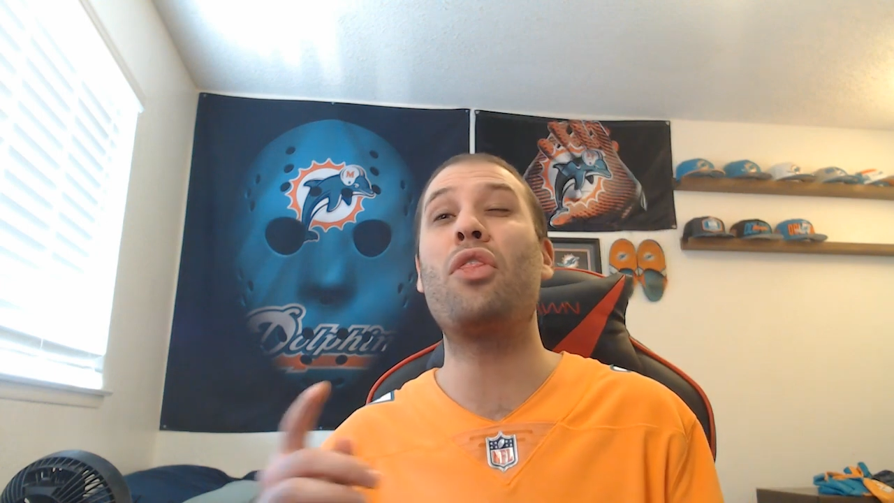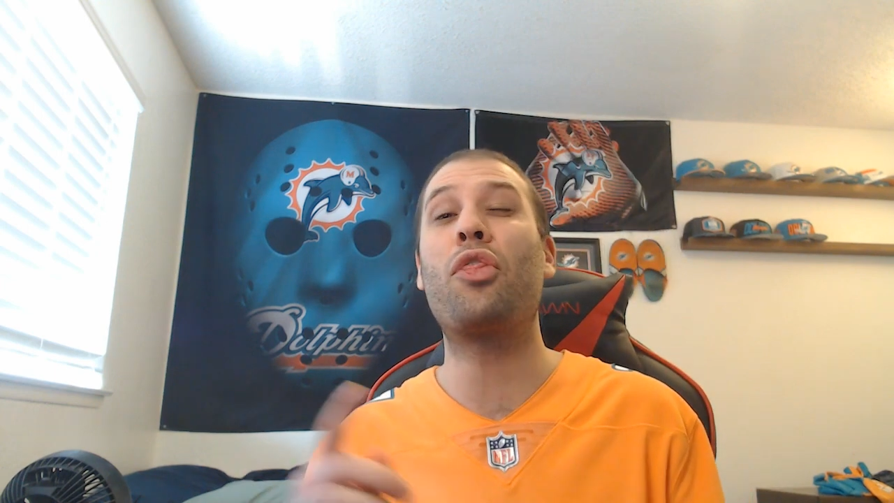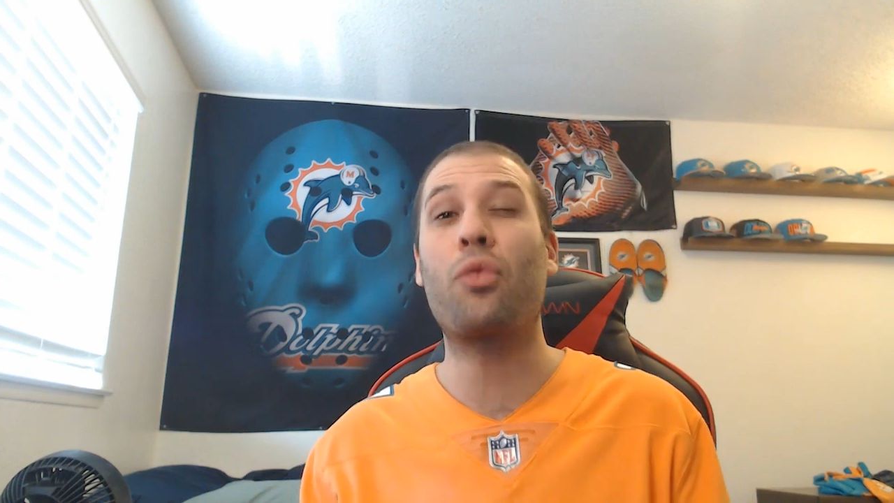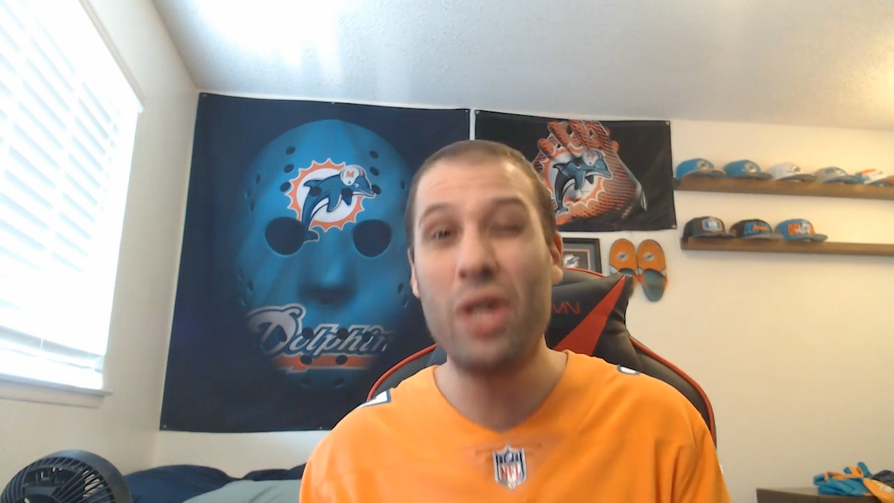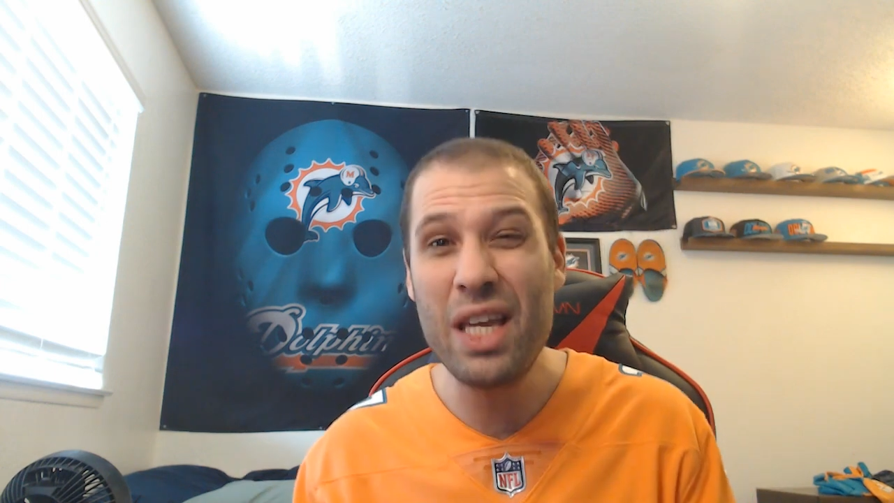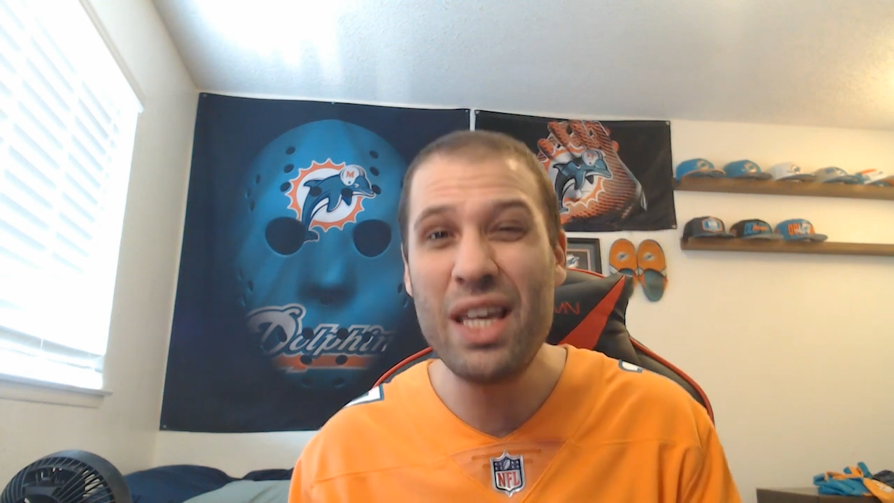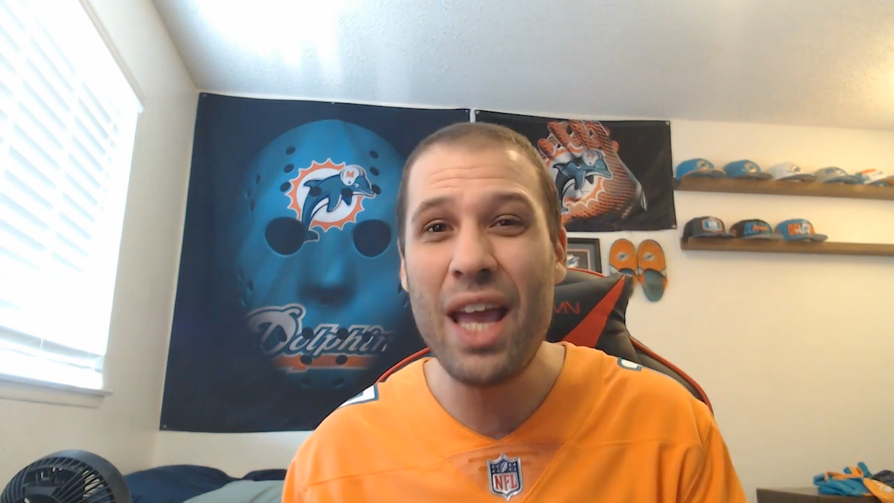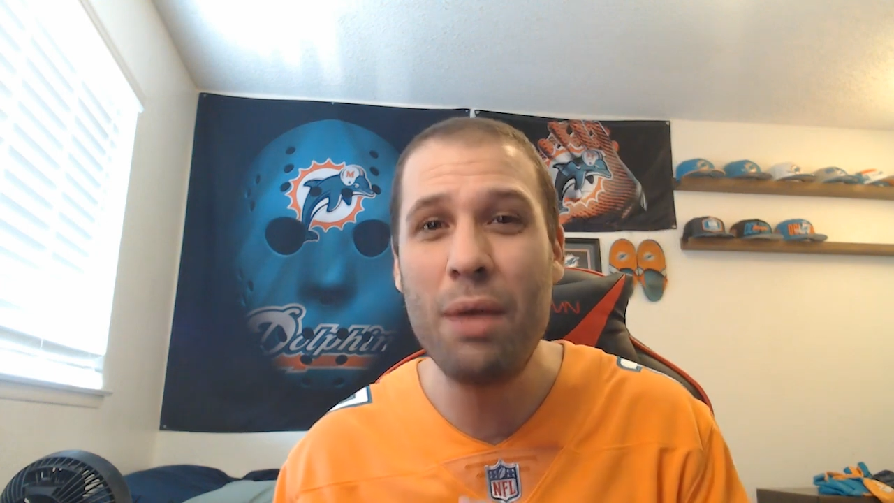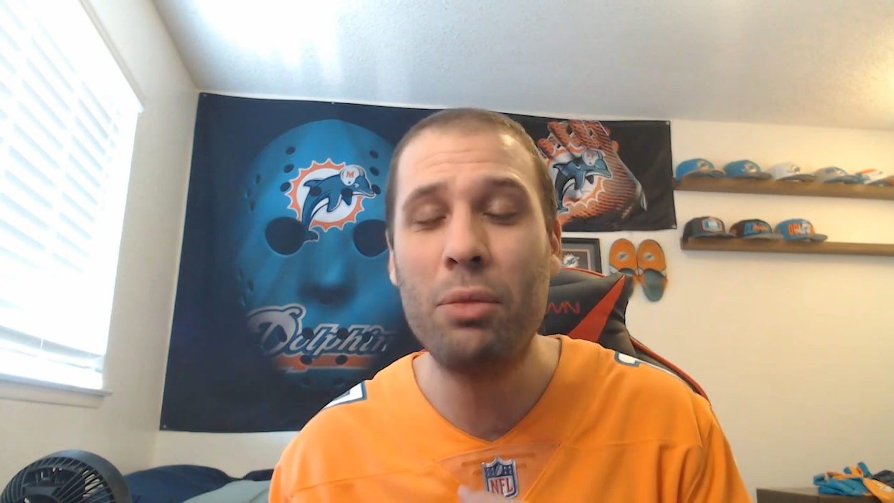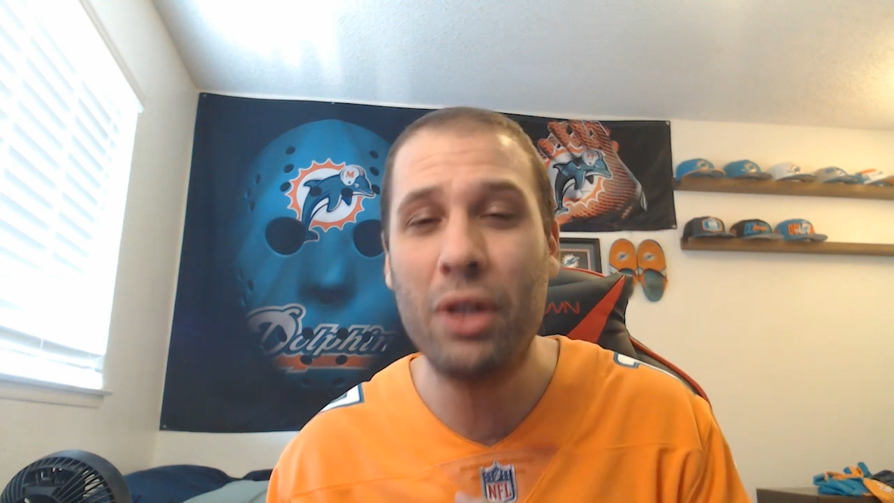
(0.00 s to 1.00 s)

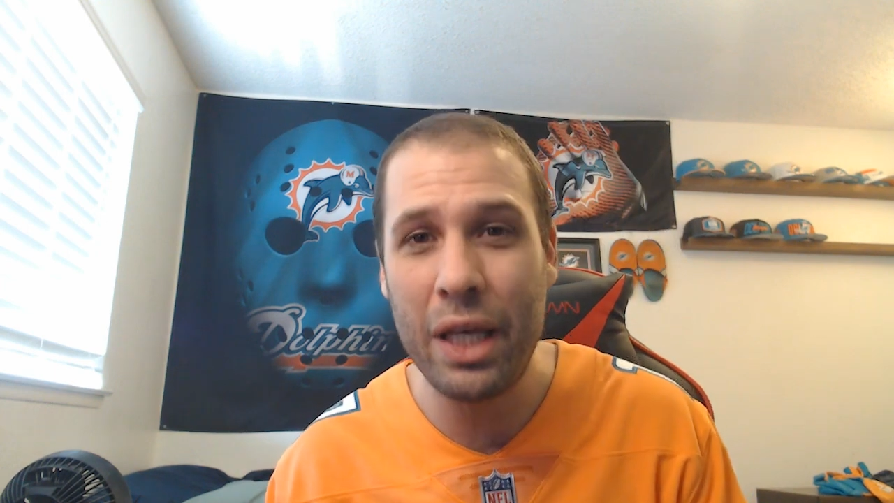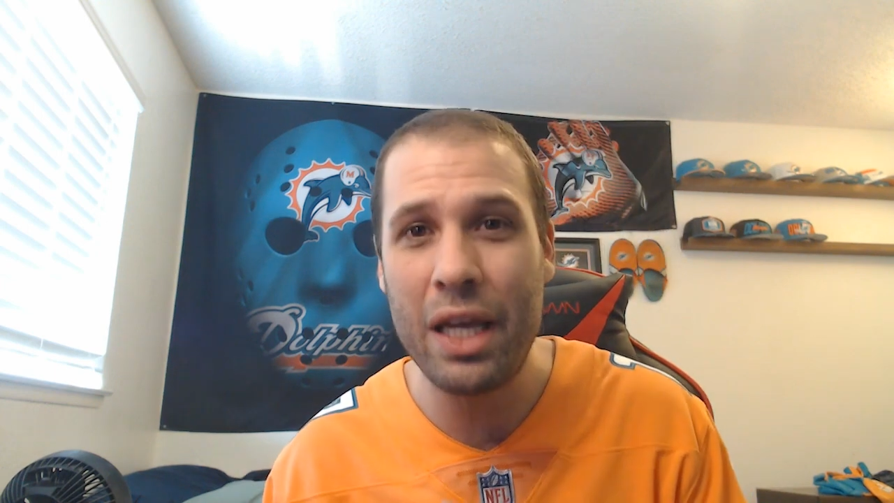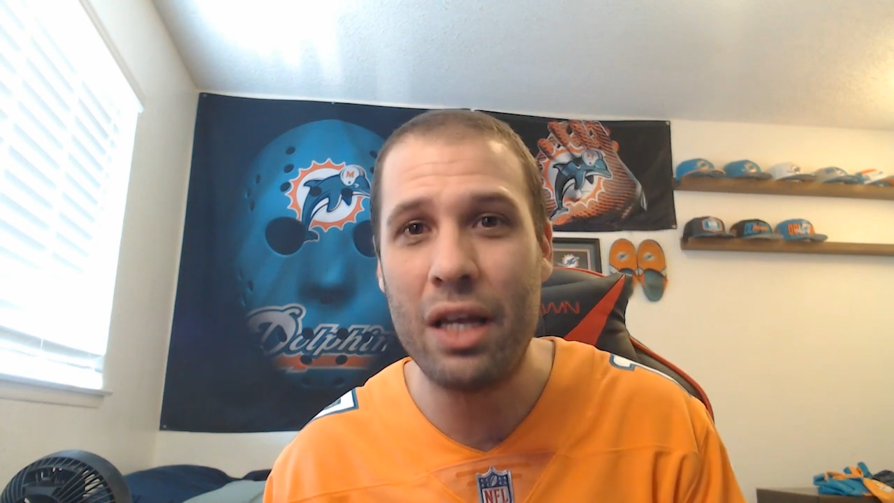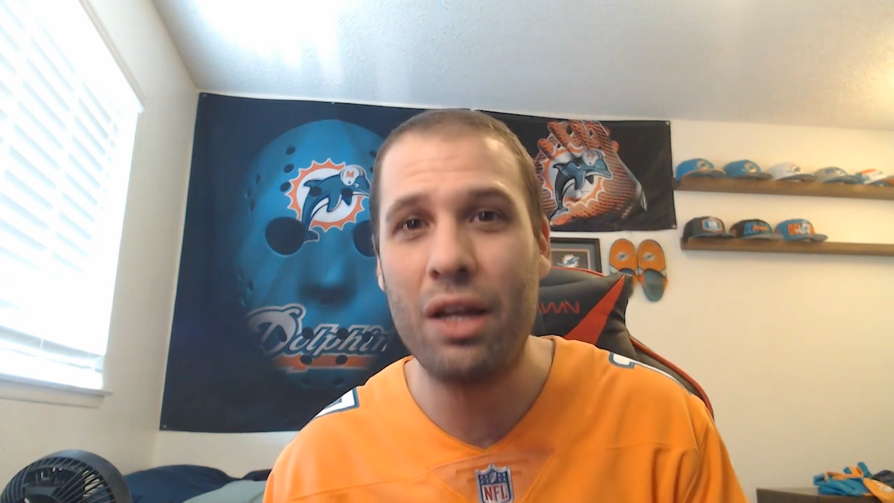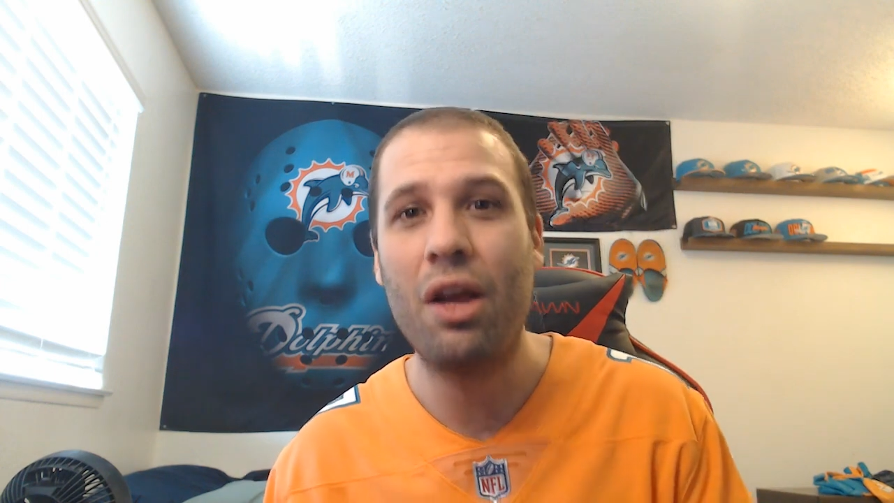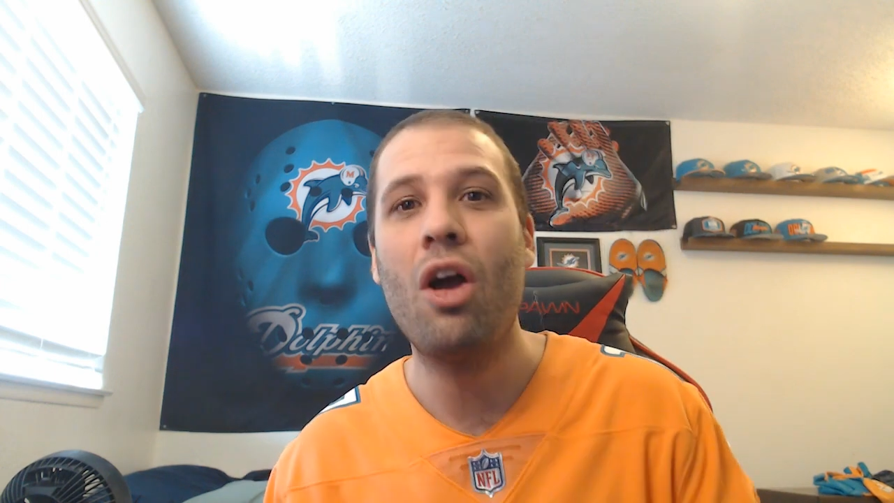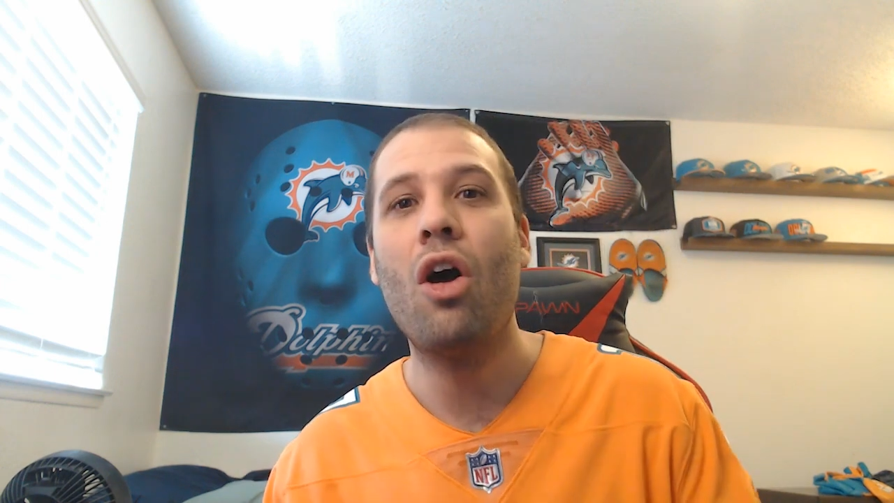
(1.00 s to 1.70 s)
three-game lead